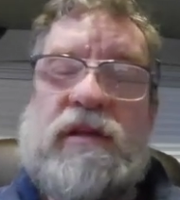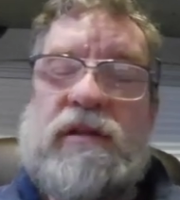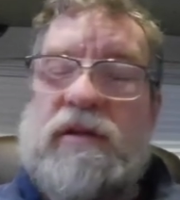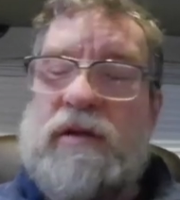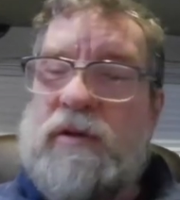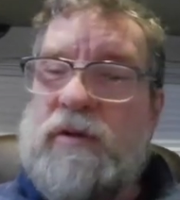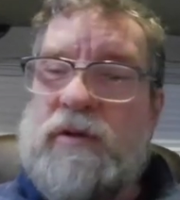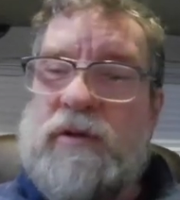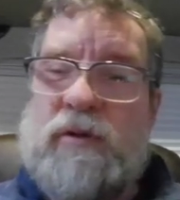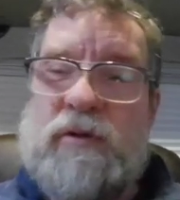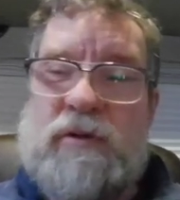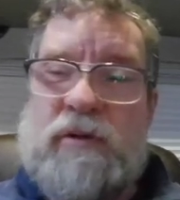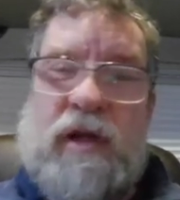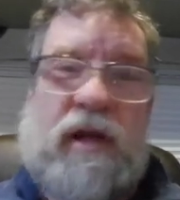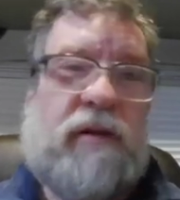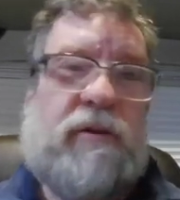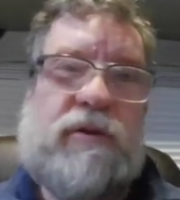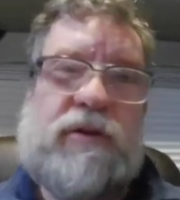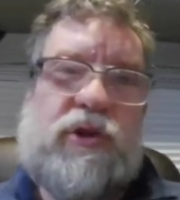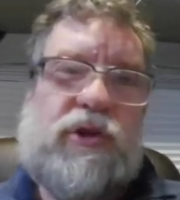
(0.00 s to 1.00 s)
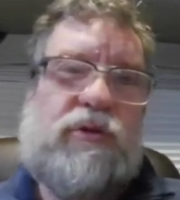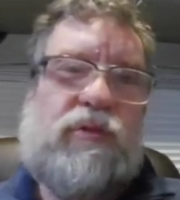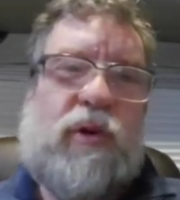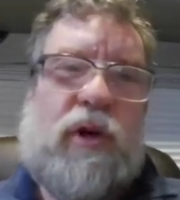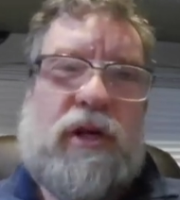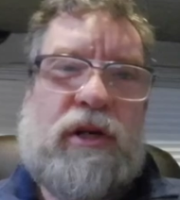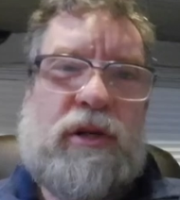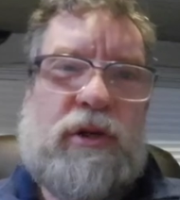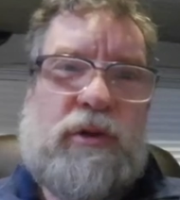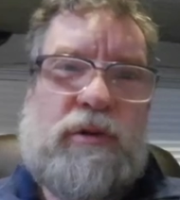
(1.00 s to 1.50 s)
You know, I just
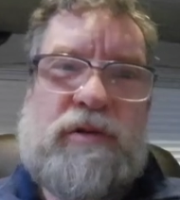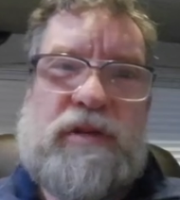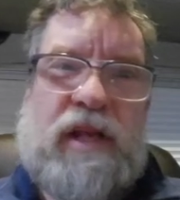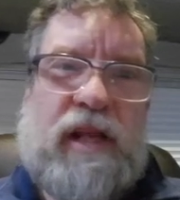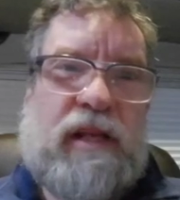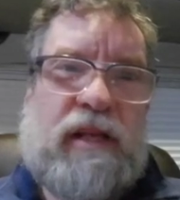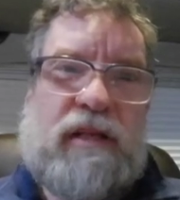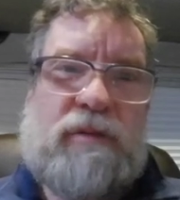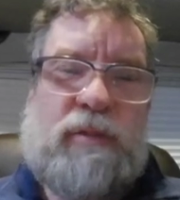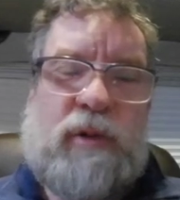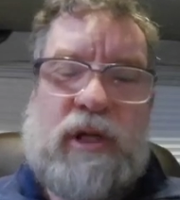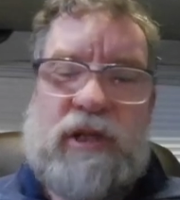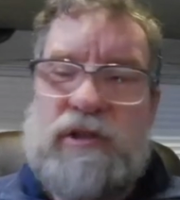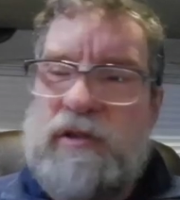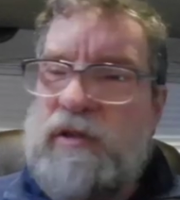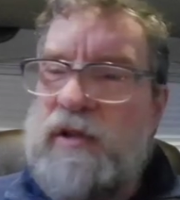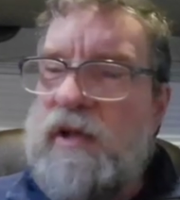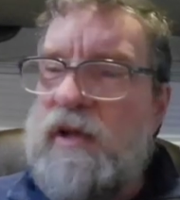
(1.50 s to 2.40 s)
wanted to use that expression.